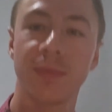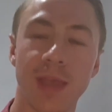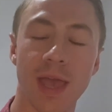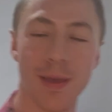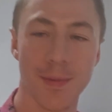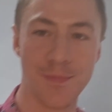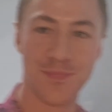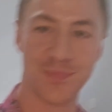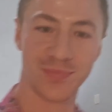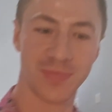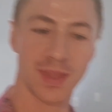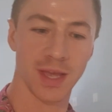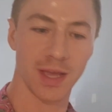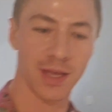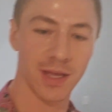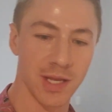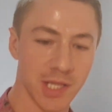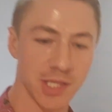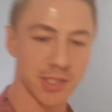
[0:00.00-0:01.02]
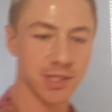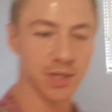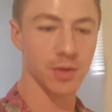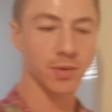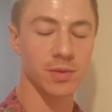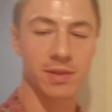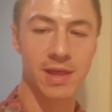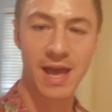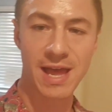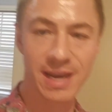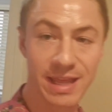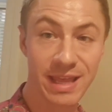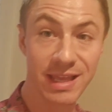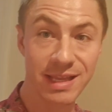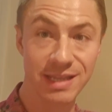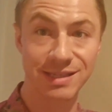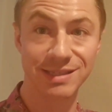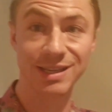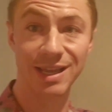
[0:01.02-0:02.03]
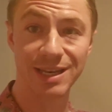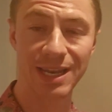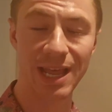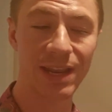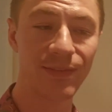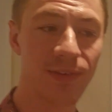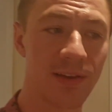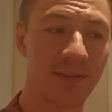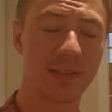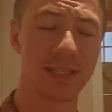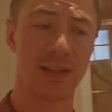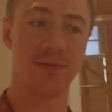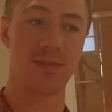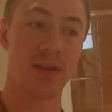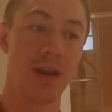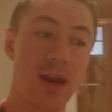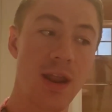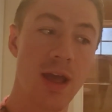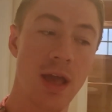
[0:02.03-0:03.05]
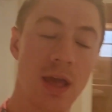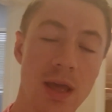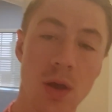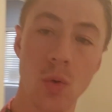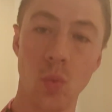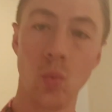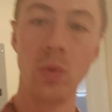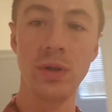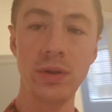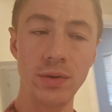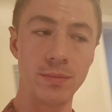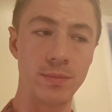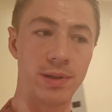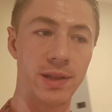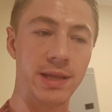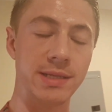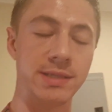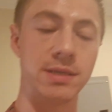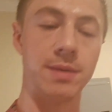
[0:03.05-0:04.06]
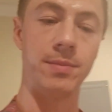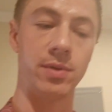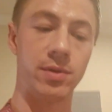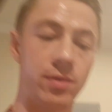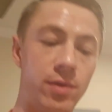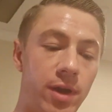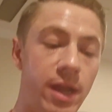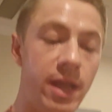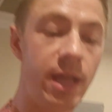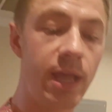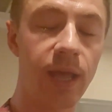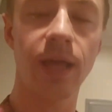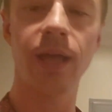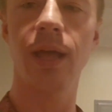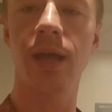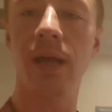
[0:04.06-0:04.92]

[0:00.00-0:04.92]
Yeah. So that is a 957 Wilton Place number 3.